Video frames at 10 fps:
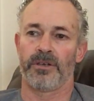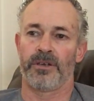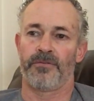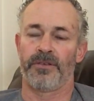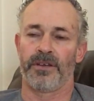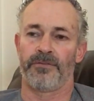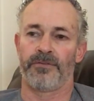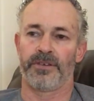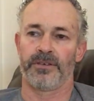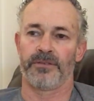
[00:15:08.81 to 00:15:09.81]

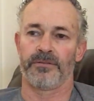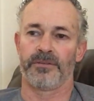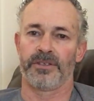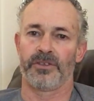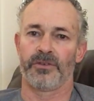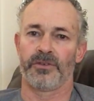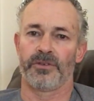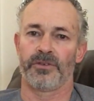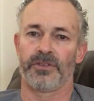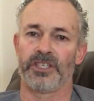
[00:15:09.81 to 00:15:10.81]
if
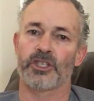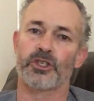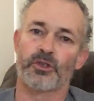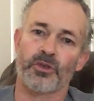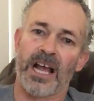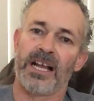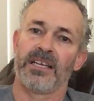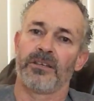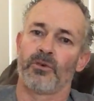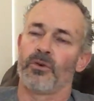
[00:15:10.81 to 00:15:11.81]
the
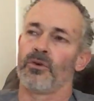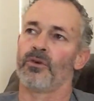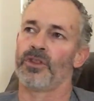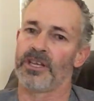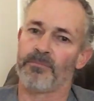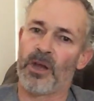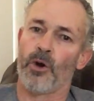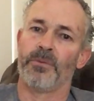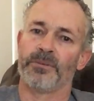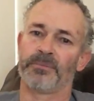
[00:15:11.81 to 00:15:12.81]
Australian or the
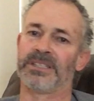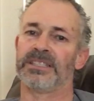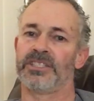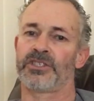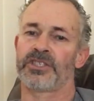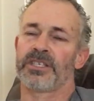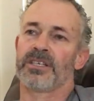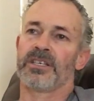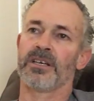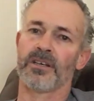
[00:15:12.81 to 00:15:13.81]
Melbourne police
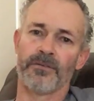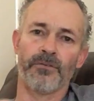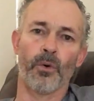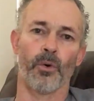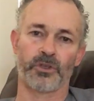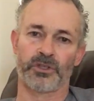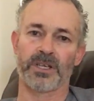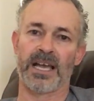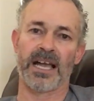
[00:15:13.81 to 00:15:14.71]
force,